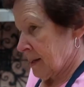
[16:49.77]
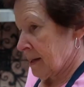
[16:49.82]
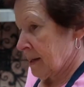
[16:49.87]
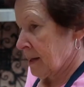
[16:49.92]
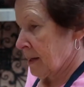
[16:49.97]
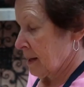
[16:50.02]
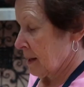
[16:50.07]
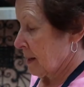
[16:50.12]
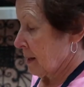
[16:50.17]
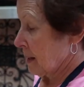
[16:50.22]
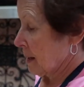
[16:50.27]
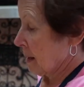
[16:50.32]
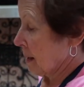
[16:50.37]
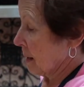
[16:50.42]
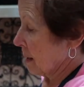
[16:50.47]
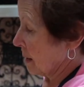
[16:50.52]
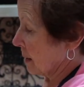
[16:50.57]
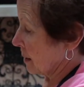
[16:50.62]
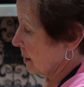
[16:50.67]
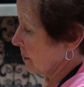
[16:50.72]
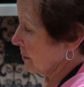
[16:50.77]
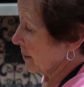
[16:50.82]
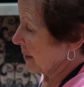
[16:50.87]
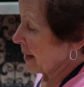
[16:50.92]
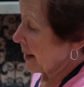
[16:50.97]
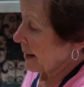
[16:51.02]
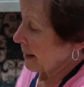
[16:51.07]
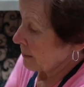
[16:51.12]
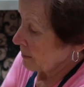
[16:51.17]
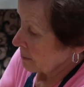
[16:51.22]

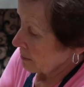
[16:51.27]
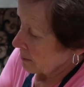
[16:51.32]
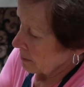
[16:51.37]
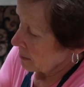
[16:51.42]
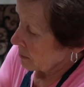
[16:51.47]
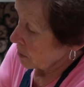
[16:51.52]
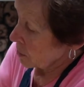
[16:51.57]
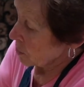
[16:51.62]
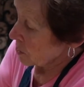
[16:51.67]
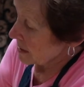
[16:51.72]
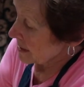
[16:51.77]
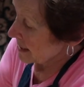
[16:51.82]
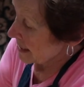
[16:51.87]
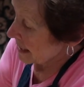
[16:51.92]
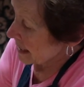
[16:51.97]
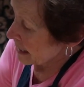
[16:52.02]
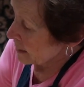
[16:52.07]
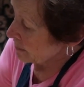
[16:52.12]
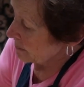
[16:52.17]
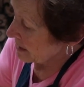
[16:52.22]
Okay, you just keep